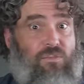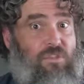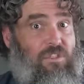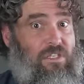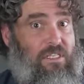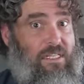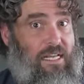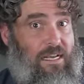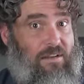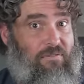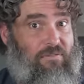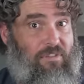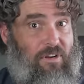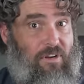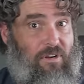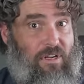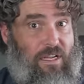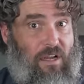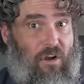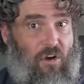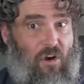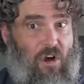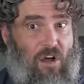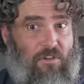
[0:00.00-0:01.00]
see that
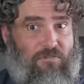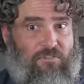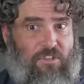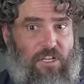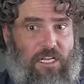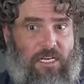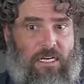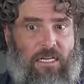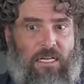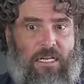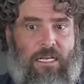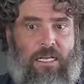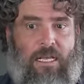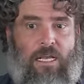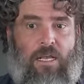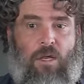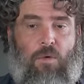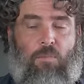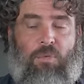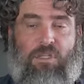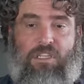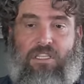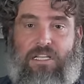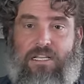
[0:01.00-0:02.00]
very often,
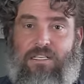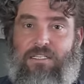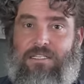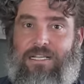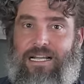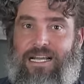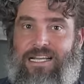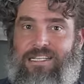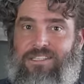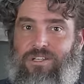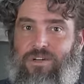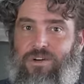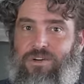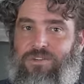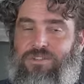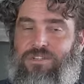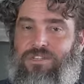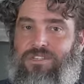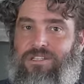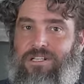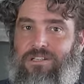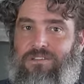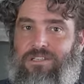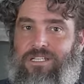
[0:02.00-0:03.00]
but these guys are
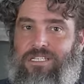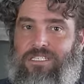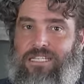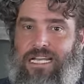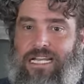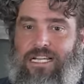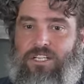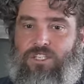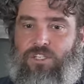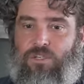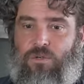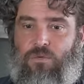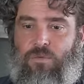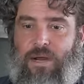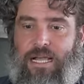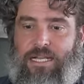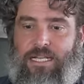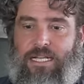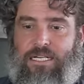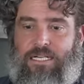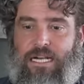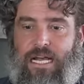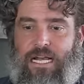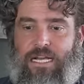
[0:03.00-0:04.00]
still a danger.
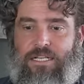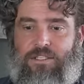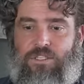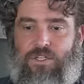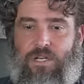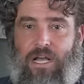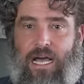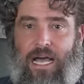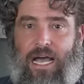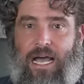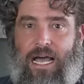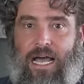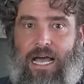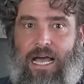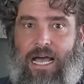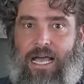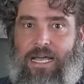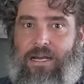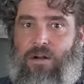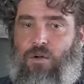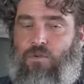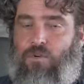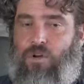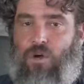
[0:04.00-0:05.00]
Recognize,
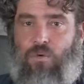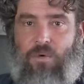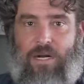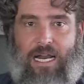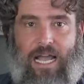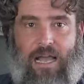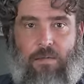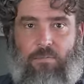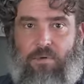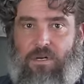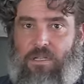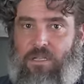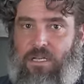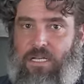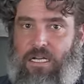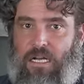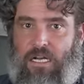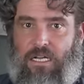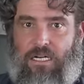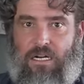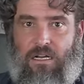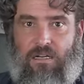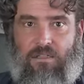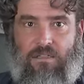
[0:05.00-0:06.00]
I don't know what happened to the
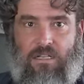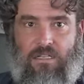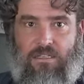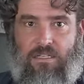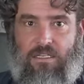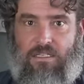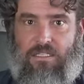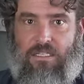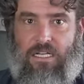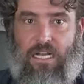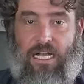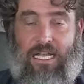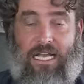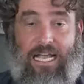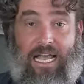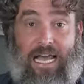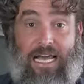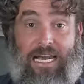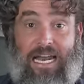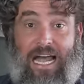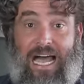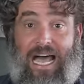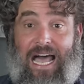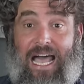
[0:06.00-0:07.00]
gun that this guy
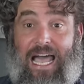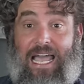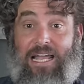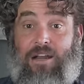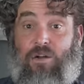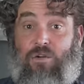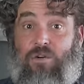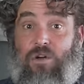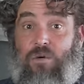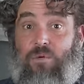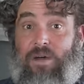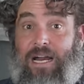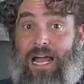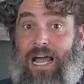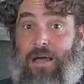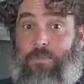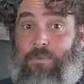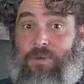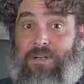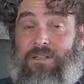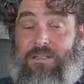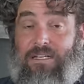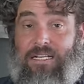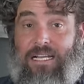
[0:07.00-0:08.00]
had. I don't know what
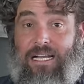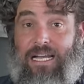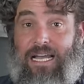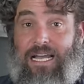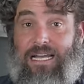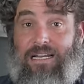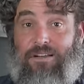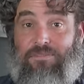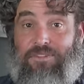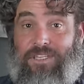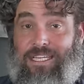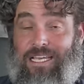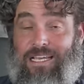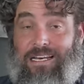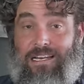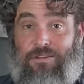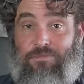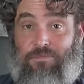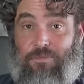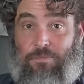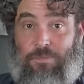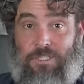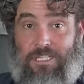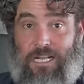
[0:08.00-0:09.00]
happened to the guy of Kenny
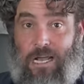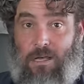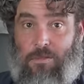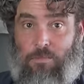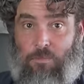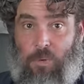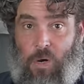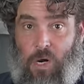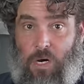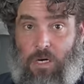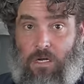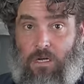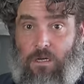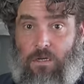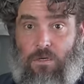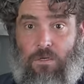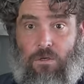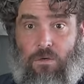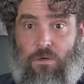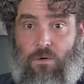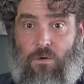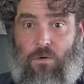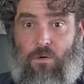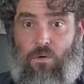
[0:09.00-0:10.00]
from South Park,
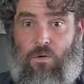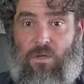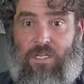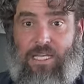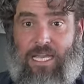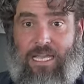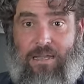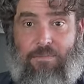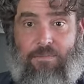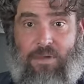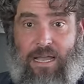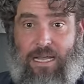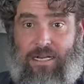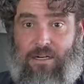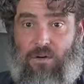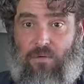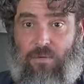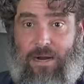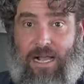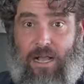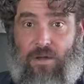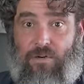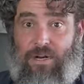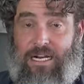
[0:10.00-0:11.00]
who came back
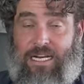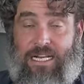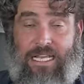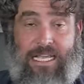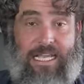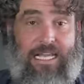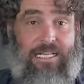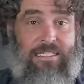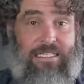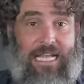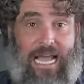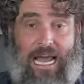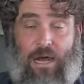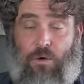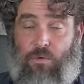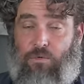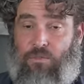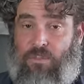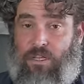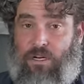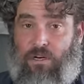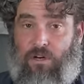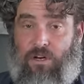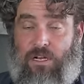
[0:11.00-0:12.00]
around, and he's
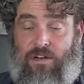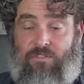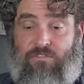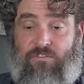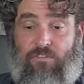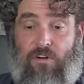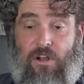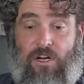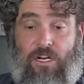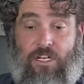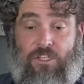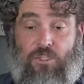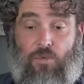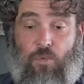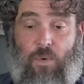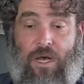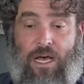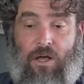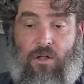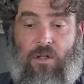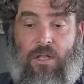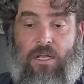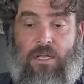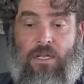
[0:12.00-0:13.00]
out there in front as
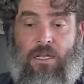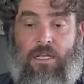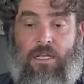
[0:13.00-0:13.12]
well.